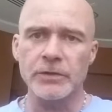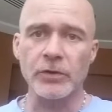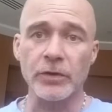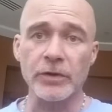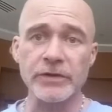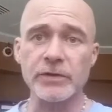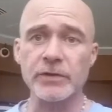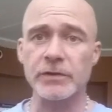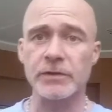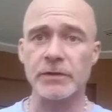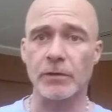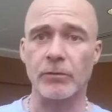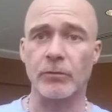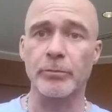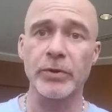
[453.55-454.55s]
So this
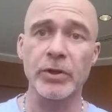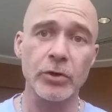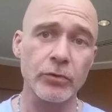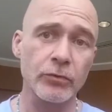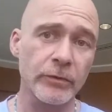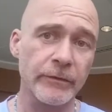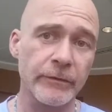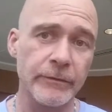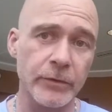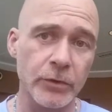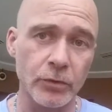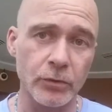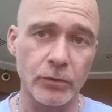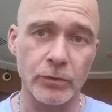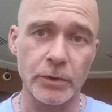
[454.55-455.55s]
is a
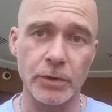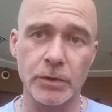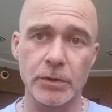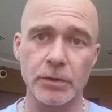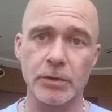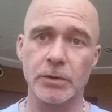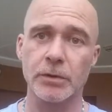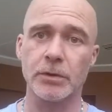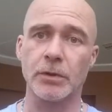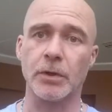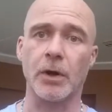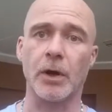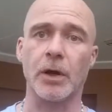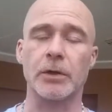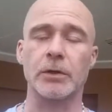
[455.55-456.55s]
peer-reviewed
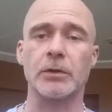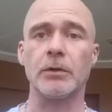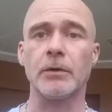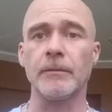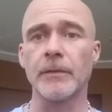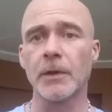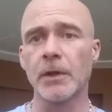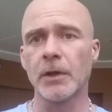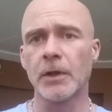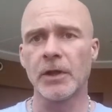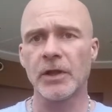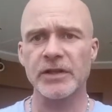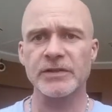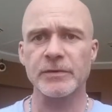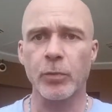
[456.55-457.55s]
article.
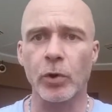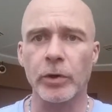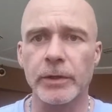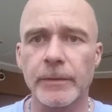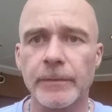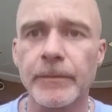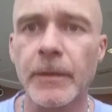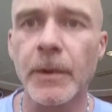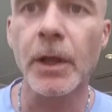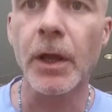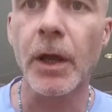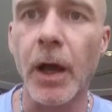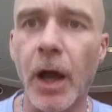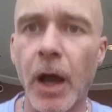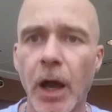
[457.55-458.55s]
That's important.
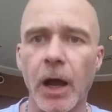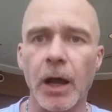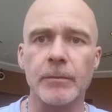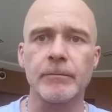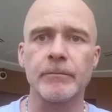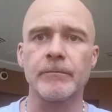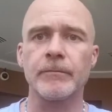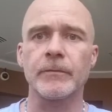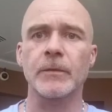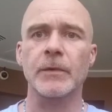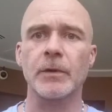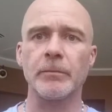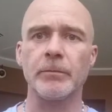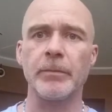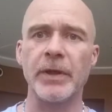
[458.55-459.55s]
Um,
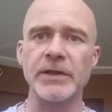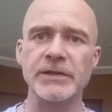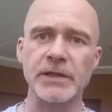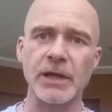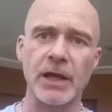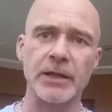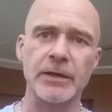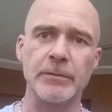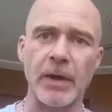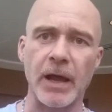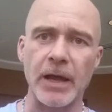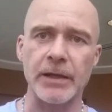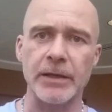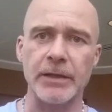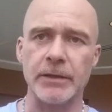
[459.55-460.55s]
based on
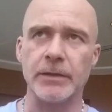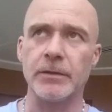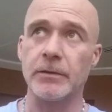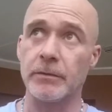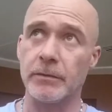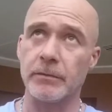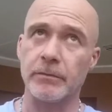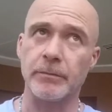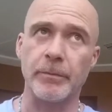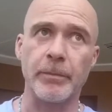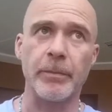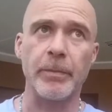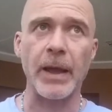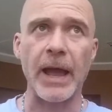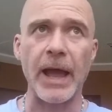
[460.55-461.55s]
my
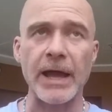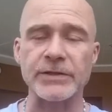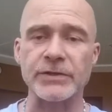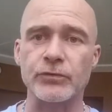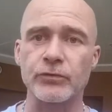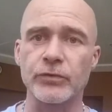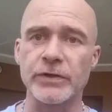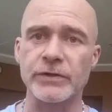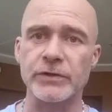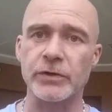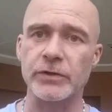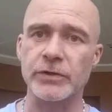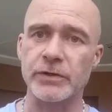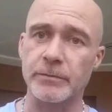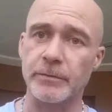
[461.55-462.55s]
past
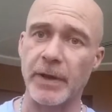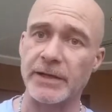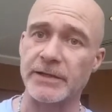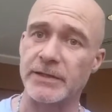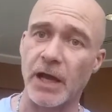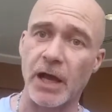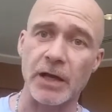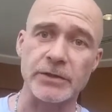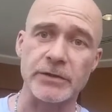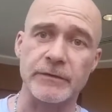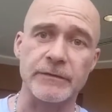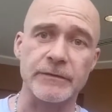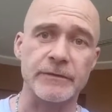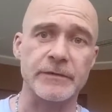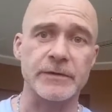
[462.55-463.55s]
research and past knowledge of
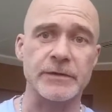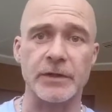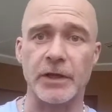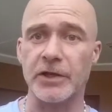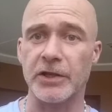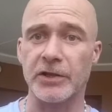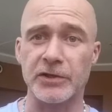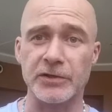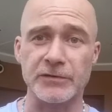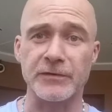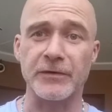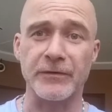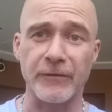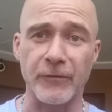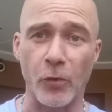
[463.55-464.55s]
studying this
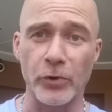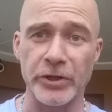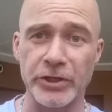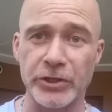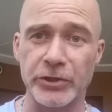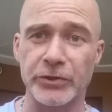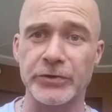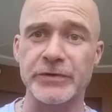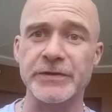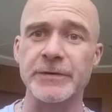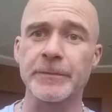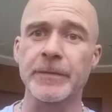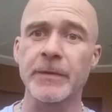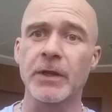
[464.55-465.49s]
for 40 years,